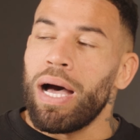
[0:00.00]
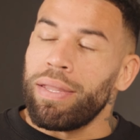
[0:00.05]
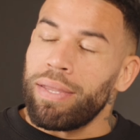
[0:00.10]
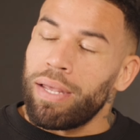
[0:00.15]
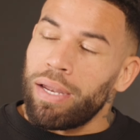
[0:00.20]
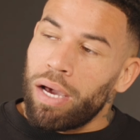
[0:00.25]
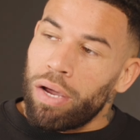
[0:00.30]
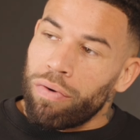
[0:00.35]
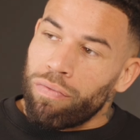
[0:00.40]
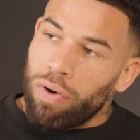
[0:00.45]
and
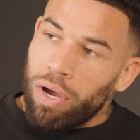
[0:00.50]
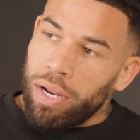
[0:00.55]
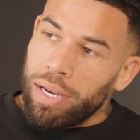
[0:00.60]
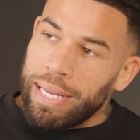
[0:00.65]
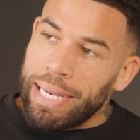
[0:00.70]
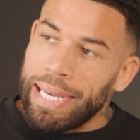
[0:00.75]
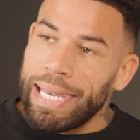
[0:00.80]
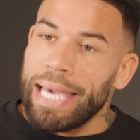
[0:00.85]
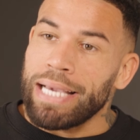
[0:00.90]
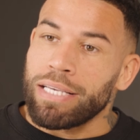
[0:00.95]
then I'd
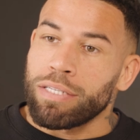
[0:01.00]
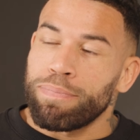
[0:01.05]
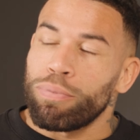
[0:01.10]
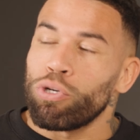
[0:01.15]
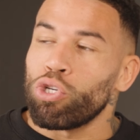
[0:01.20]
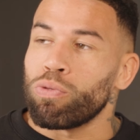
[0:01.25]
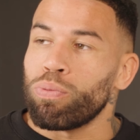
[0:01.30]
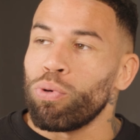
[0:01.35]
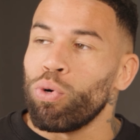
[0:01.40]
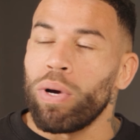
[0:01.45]
run legs
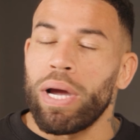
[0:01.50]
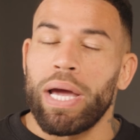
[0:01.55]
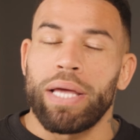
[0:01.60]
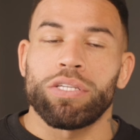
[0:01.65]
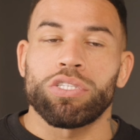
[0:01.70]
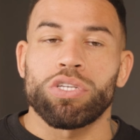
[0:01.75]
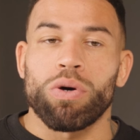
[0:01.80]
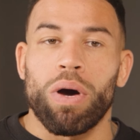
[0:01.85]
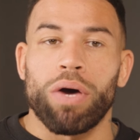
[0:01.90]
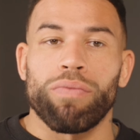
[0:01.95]
push pull again.
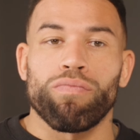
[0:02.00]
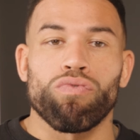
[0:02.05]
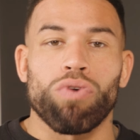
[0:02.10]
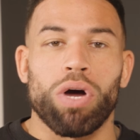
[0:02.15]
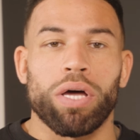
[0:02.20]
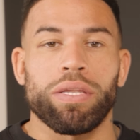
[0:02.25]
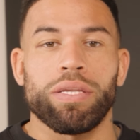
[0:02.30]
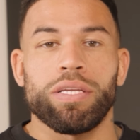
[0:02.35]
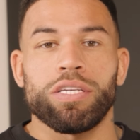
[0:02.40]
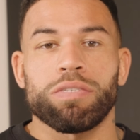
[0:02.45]
So I'd
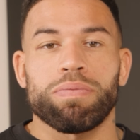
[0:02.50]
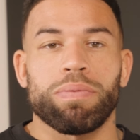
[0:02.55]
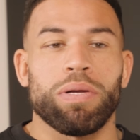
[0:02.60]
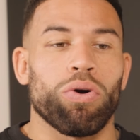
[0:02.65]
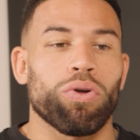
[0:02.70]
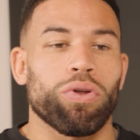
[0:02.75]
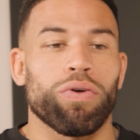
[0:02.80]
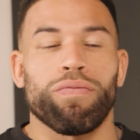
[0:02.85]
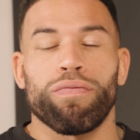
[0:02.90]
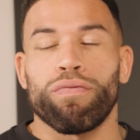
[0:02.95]
run this split
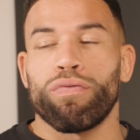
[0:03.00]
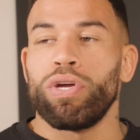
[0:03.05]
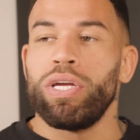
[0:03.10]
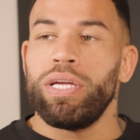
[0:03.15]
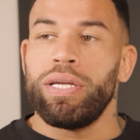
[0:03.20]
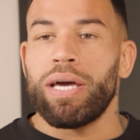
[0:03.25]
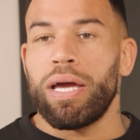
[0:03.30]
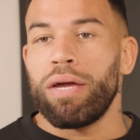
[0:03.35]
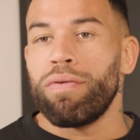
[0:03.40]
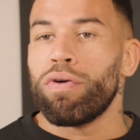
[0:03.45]
on a 3-day